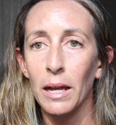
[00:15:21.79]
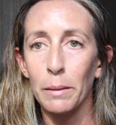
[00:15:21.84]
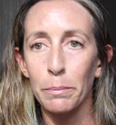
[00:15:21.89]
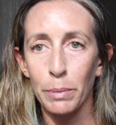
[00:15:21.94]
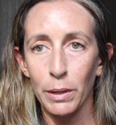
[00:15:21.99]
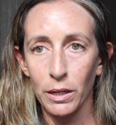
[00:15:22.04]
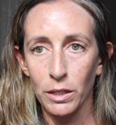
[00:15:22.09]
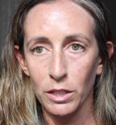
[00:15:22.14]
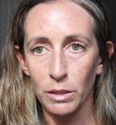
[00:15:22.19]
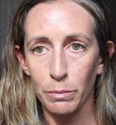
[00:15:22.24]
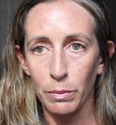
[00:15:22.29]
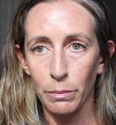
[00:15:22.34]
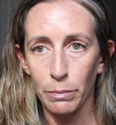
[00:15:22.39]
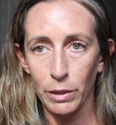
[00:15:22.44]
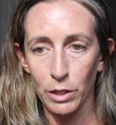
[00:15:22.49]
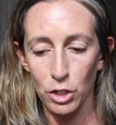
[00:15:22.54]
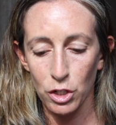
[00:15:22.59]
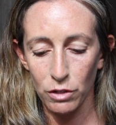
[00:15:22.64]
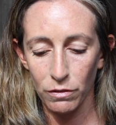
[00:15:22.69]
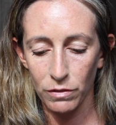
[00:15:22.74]
I picked up a
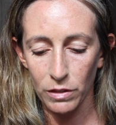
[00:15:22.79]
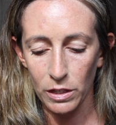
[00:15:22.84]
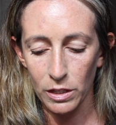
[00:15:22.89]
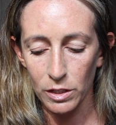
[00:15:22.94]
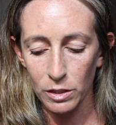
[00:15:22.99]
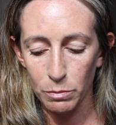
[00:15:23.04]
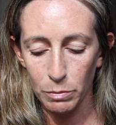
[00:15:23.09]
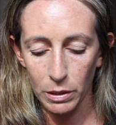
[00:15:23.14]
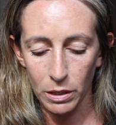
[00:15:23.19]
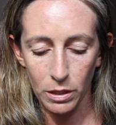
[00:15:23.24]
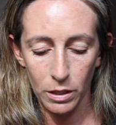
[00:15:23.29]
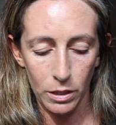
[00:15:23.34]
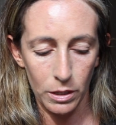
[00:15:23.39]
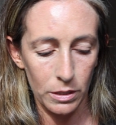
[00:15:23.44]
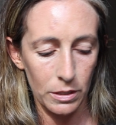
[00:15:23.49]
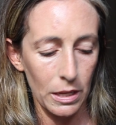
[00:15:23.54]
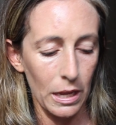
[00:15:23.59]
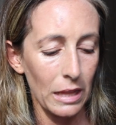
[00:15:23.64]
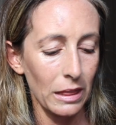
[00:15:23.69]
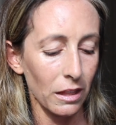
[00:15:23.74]
bunch of these
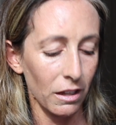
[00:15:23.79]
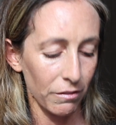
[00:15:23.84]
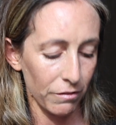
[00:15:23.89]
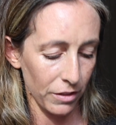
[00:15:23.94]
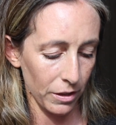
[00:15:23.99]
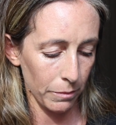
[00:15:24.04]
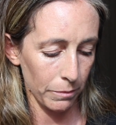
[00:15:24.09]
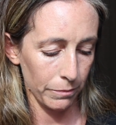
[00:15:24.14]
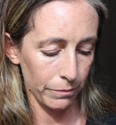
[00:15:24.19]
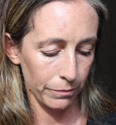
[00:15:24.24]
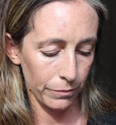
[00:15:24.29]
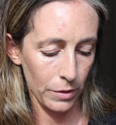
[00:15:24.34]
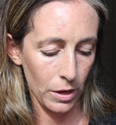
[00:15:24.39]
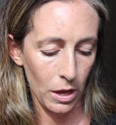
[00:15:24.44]
because I love them.